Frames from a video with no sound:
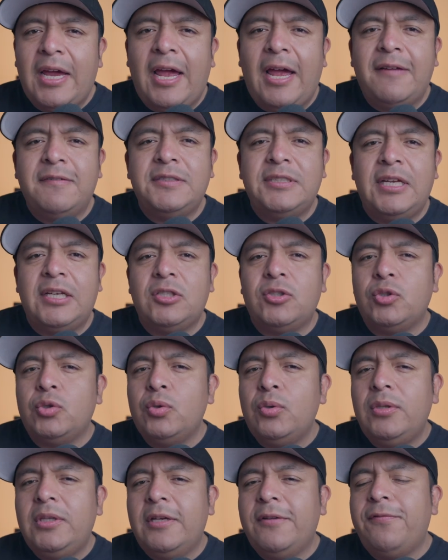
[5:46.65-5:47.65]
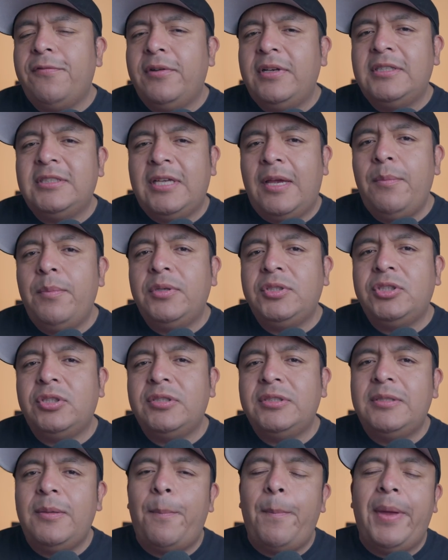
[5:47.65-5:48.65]
I have set two different
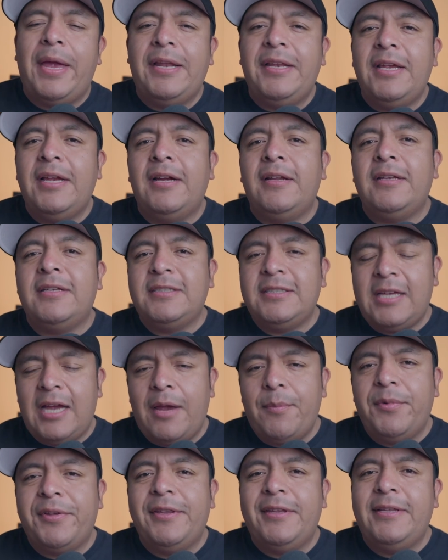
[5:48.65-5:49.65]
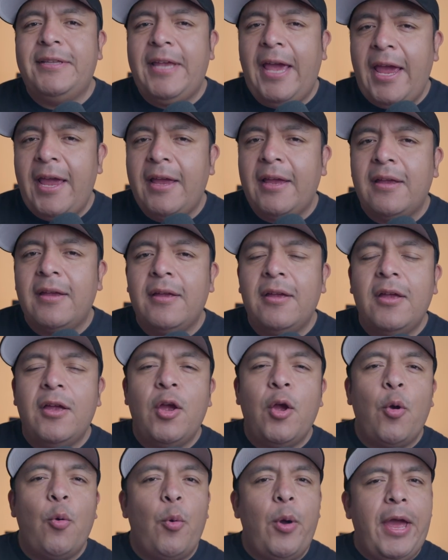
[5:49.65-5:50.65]
temperatures depending on the time of the day.
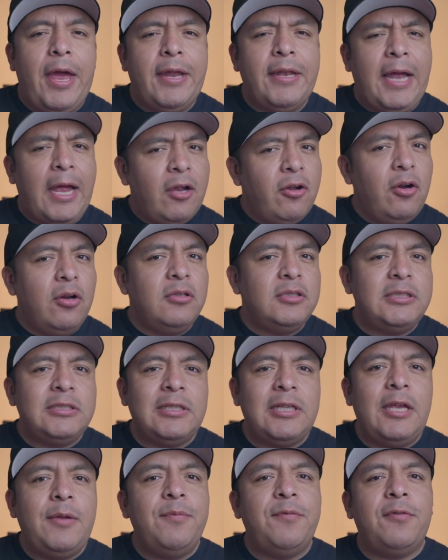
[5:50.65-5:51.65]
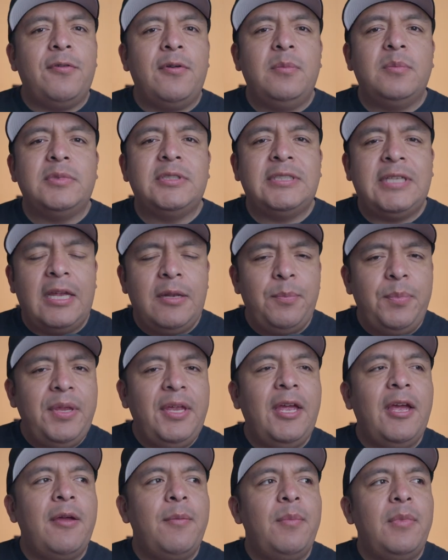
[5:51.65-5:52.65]
When I go to sleep from 10
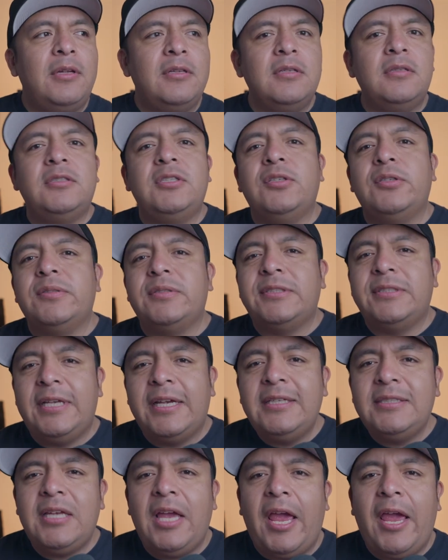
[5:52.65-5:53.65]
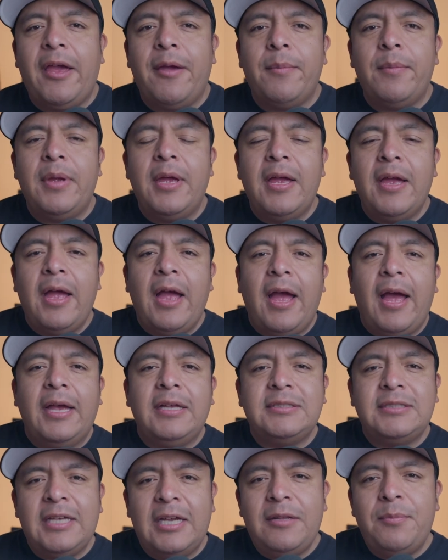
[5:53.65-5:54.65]
p.m. until 6 a.m.,
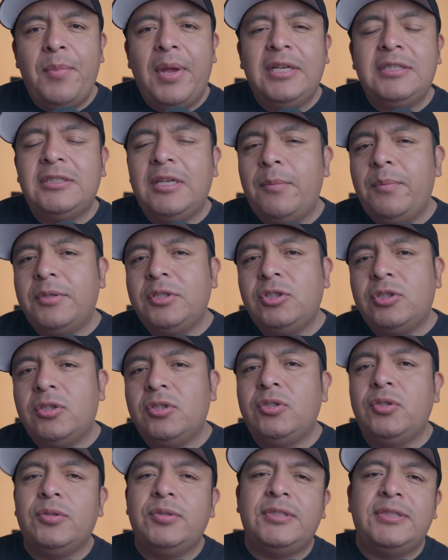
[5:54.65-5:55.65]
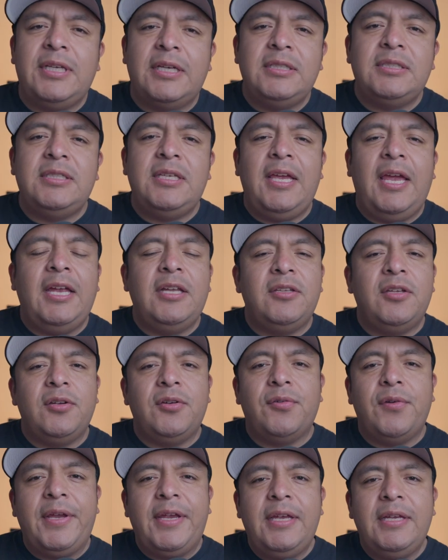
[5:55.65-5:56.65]
I set my temperature to 68
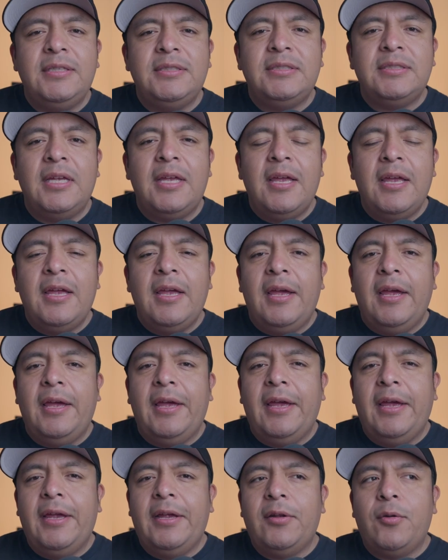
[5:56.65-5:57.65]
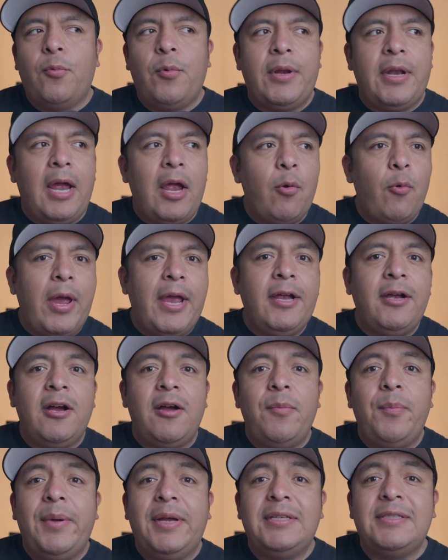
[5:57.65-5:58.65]
degrees. And when I wake
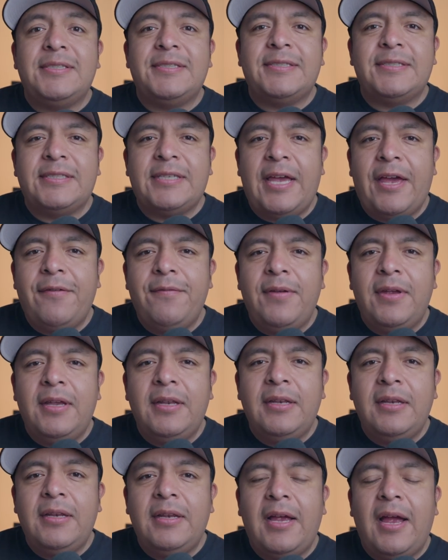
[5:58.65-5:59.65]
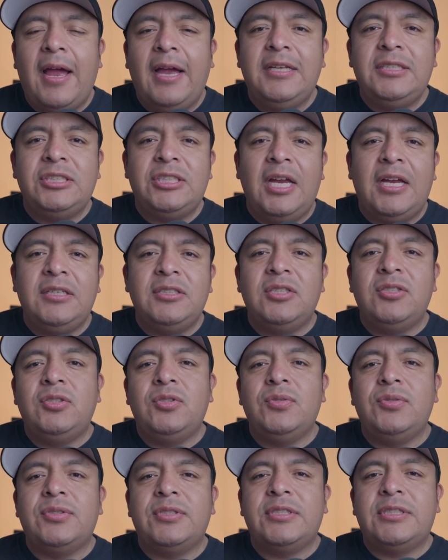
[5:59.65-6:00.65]
up at 7, I change it
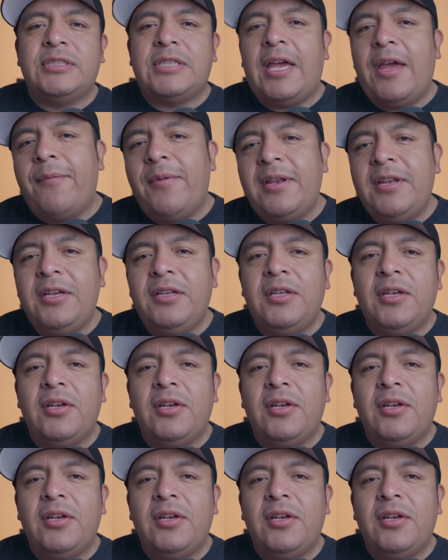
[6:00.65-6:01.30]
to 70